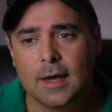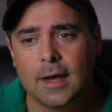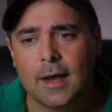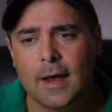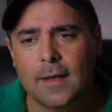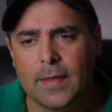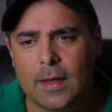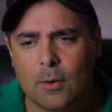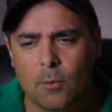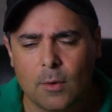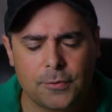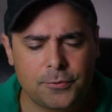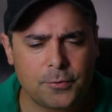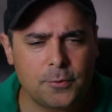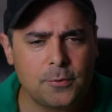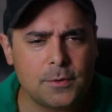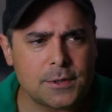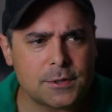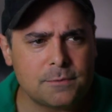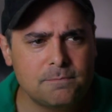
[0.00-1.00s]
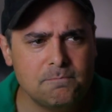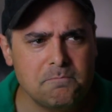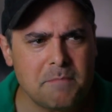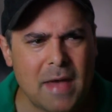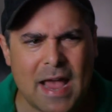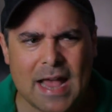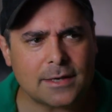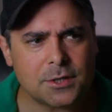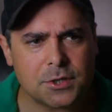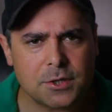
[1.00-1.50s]
and they went through this
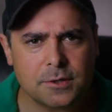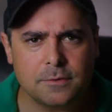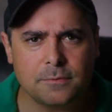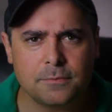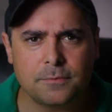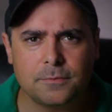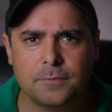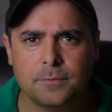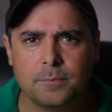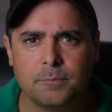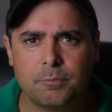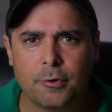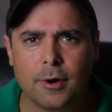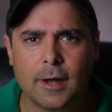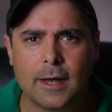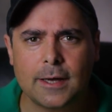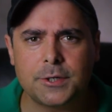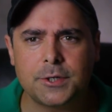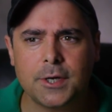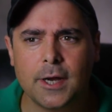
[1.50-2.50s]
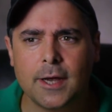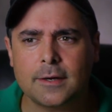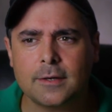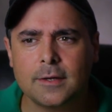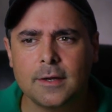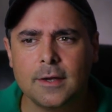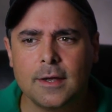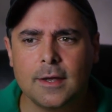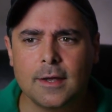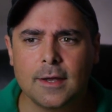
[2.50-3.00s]
massive
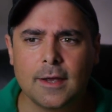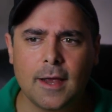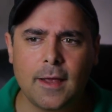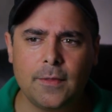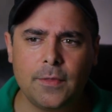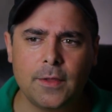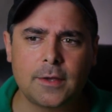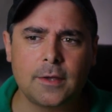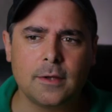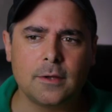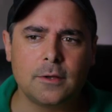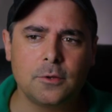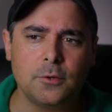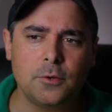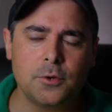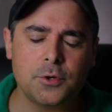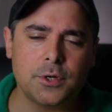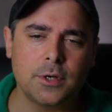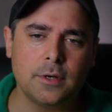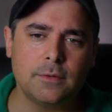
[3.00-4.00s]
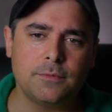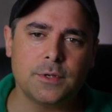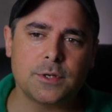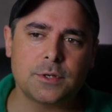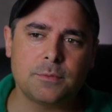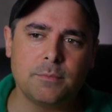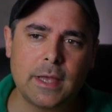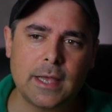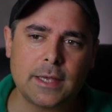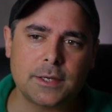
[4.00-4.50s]
project and the conclusion of
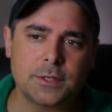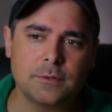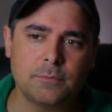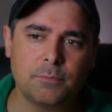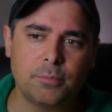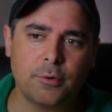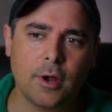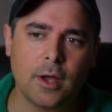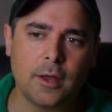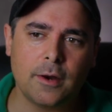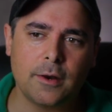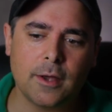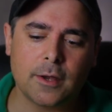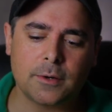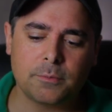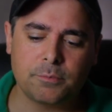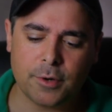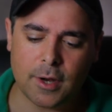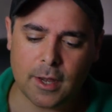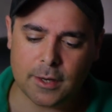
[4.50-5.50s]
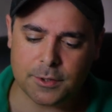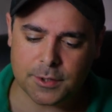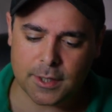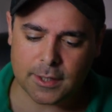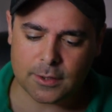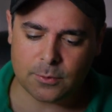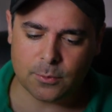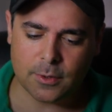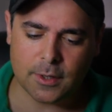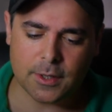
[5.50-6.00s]
this massive product
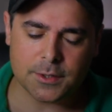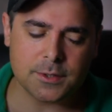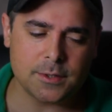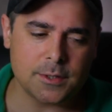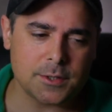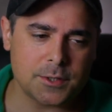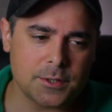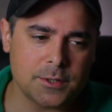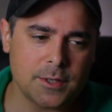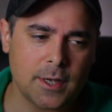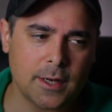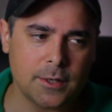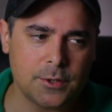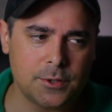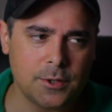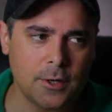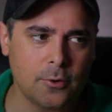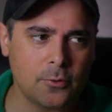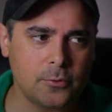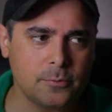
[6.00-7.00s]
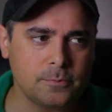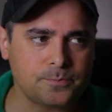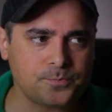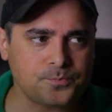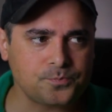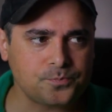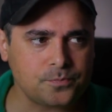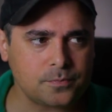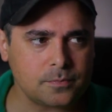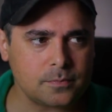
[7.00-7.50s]
project was and this is not a joke
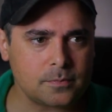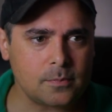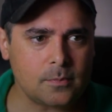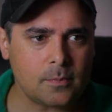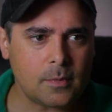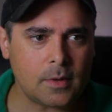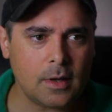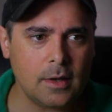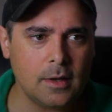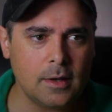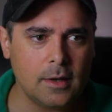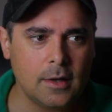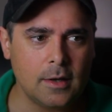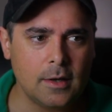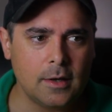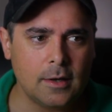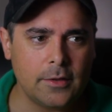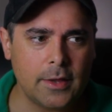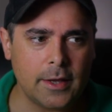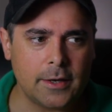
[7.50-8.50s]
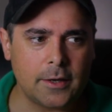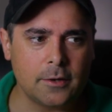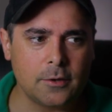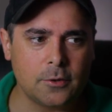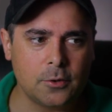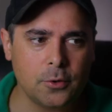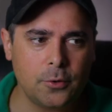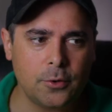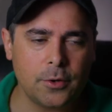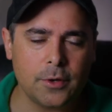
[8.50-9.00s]
they
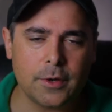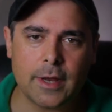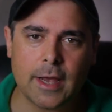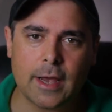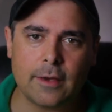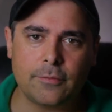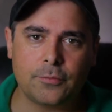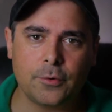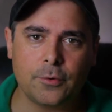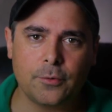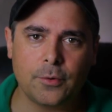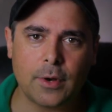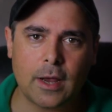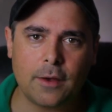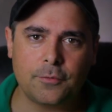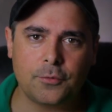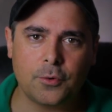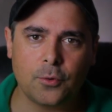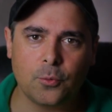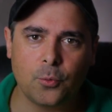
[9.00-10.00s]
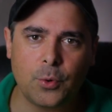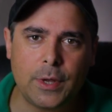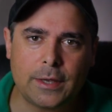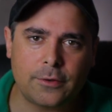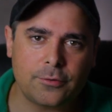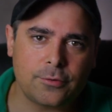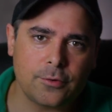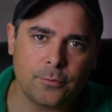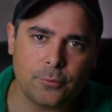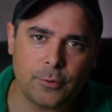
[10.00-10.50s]
concluded after after
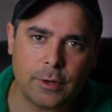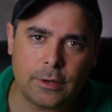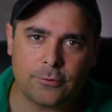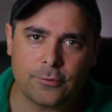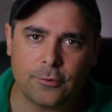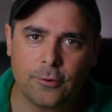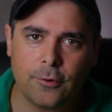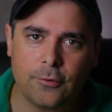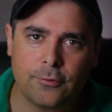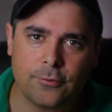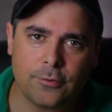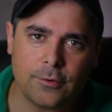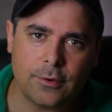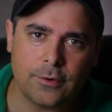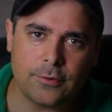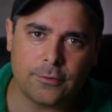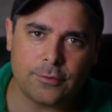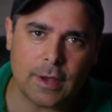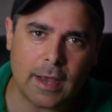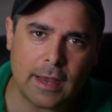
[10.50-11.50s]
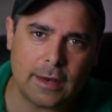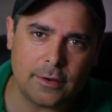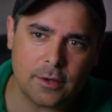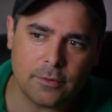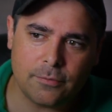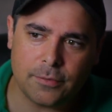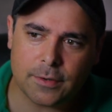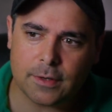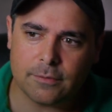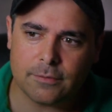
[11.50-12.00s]
weeks of research and
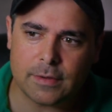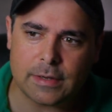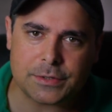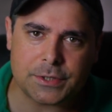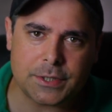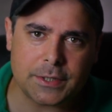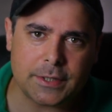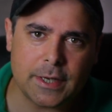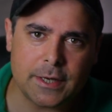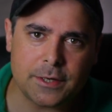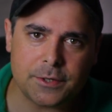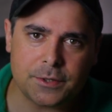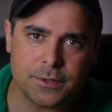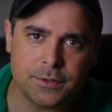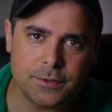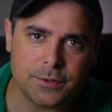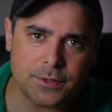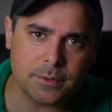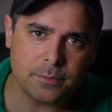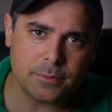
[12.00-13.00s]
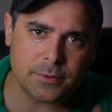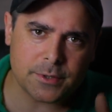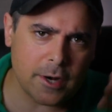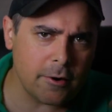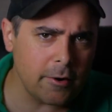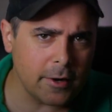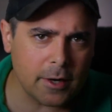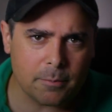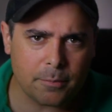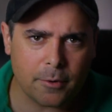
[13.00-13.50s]
scientific investigations and
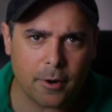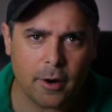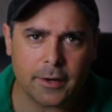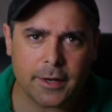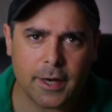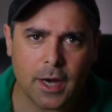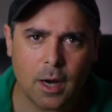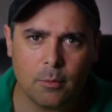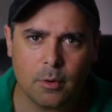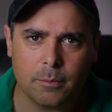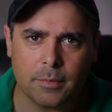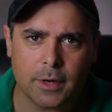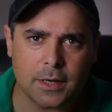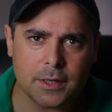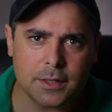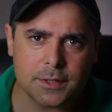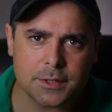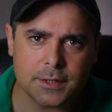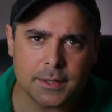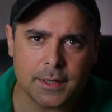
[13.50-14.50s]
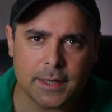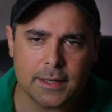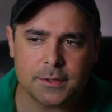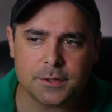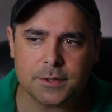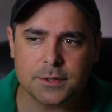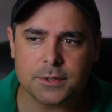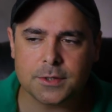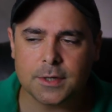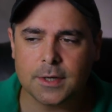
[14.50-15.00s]
tearing apart camera bodies and
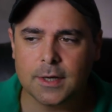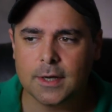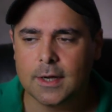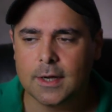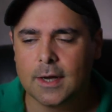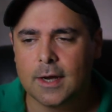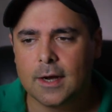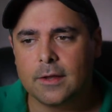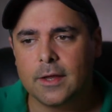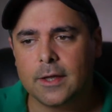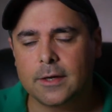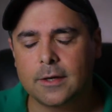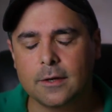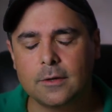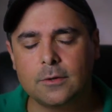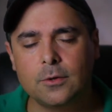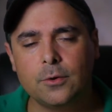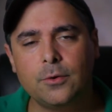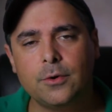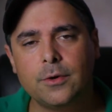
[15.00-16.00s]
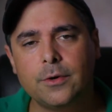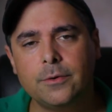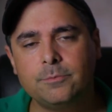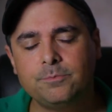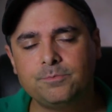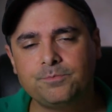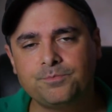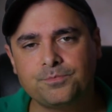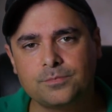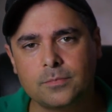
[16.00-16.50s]
lenses they
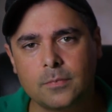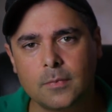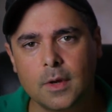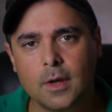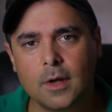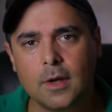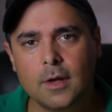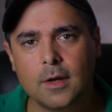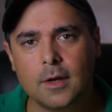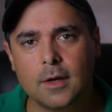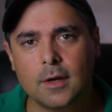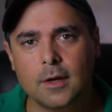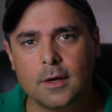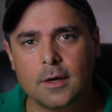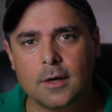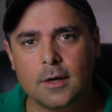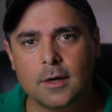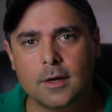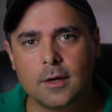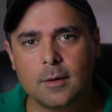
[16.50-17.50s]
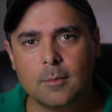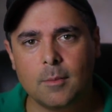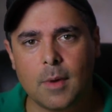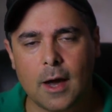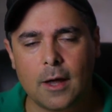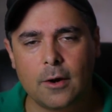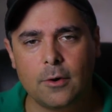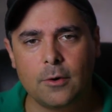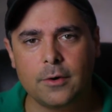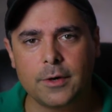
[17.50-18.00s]
concluded
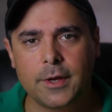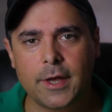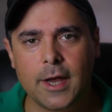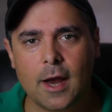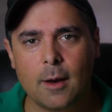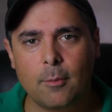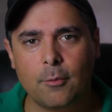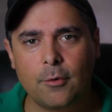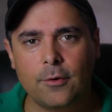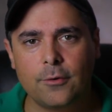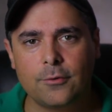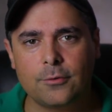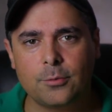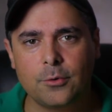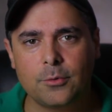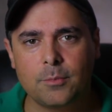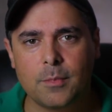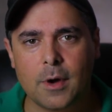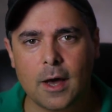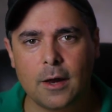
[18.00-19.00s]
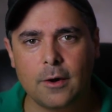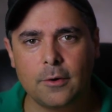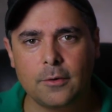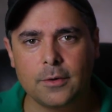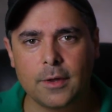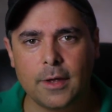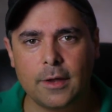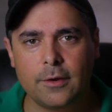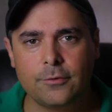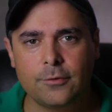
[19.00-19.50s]
modern cameras with modern
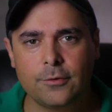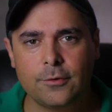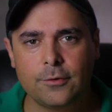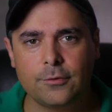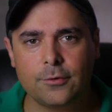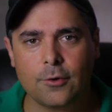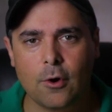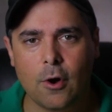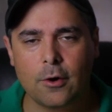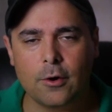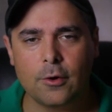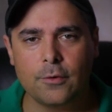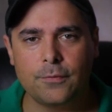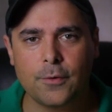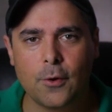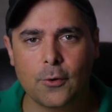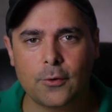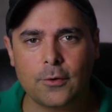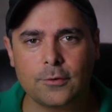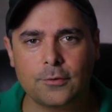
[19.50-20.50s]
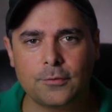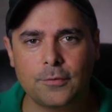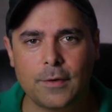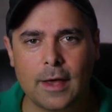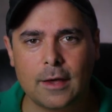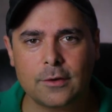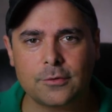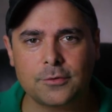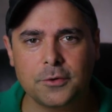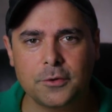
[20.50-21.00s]
lenses autofocus
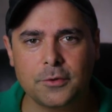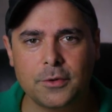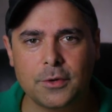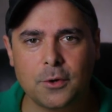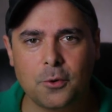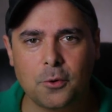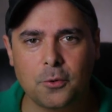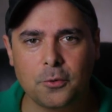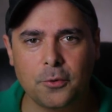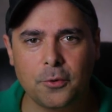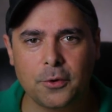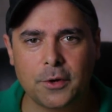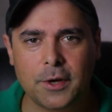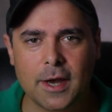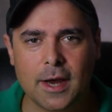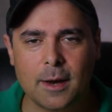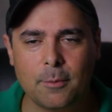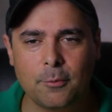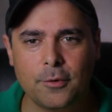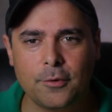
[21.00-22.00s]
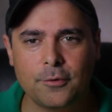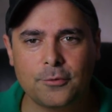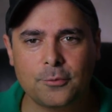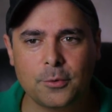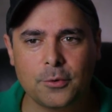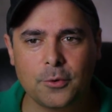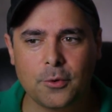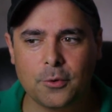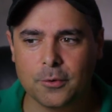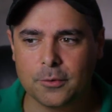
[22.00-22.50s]
faster than older cameras
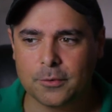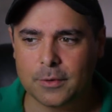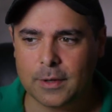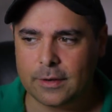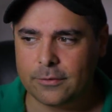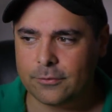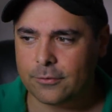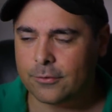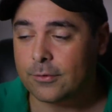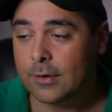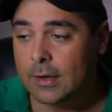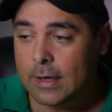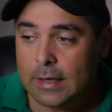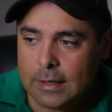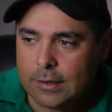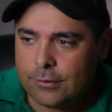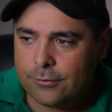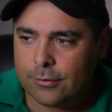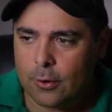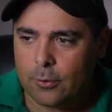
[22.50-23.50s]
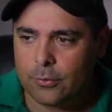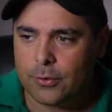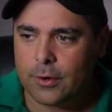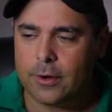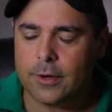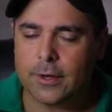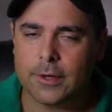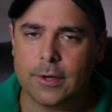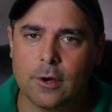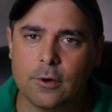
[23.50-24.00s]
with older lenses. So
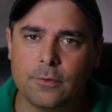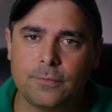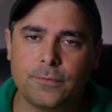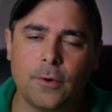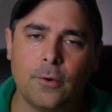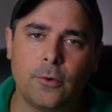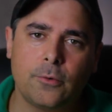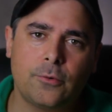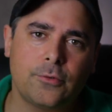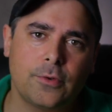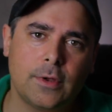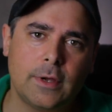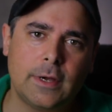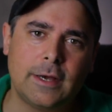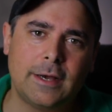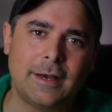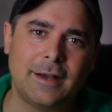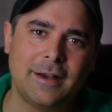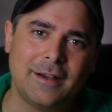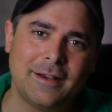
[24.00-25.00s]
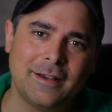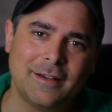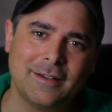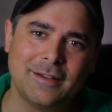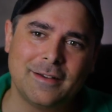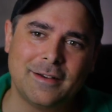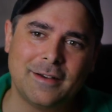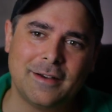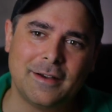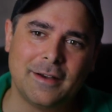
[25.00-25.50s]
there you go, folks. Uh,
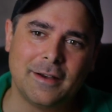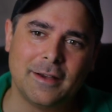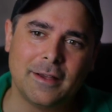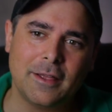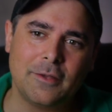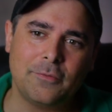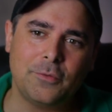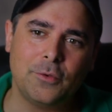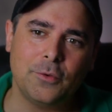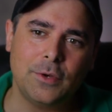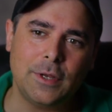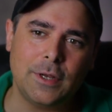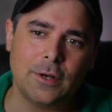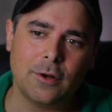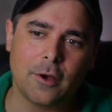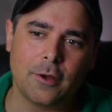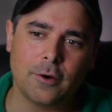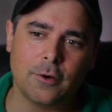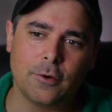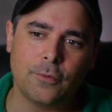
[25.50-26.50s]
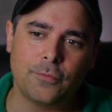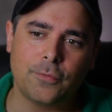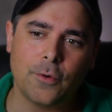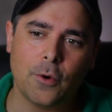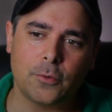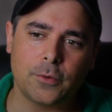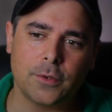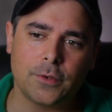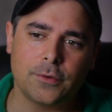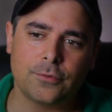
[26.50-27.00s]
uh, if you need
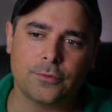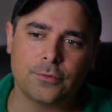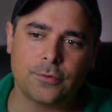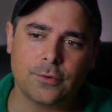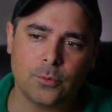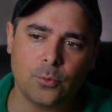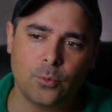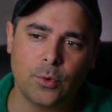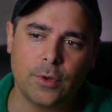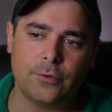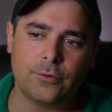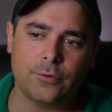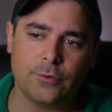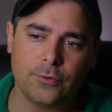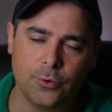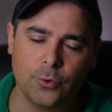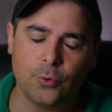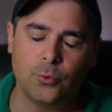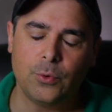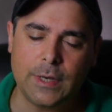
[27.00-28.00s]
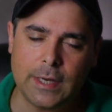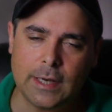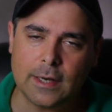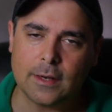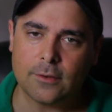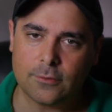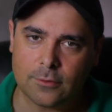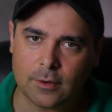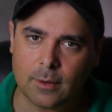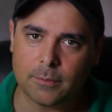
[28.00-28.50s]
autofocus, which you need
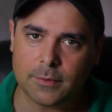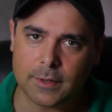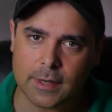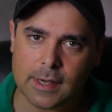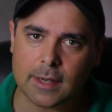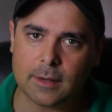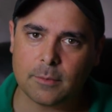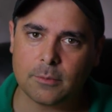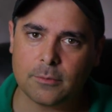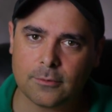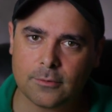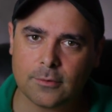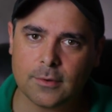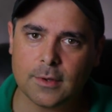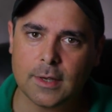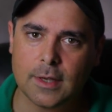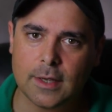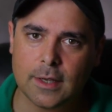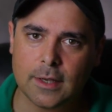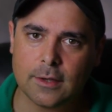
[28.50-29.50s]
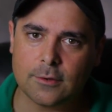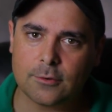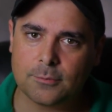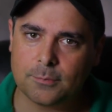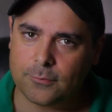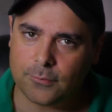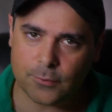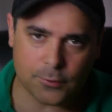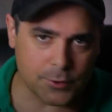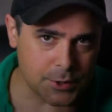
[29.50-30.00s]
it sometimes, it's
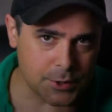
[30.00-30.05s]
for